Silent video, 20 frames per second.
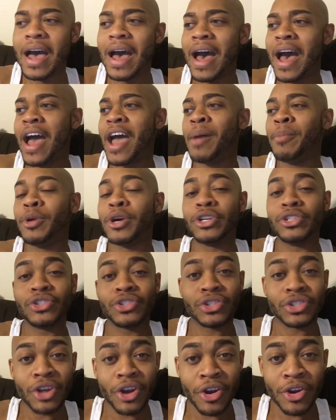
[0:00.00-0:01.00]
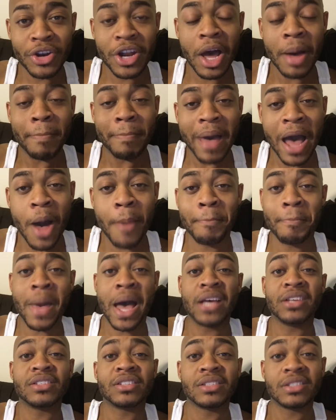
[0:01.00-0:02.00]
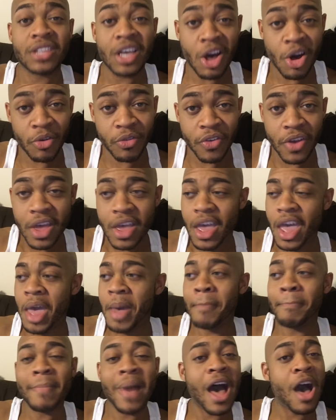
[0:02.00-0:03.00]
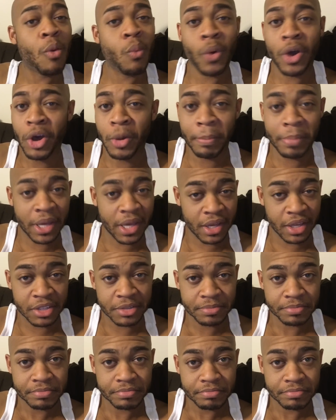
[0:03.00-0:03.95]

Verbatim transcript: I'm concerned about myself and my well being.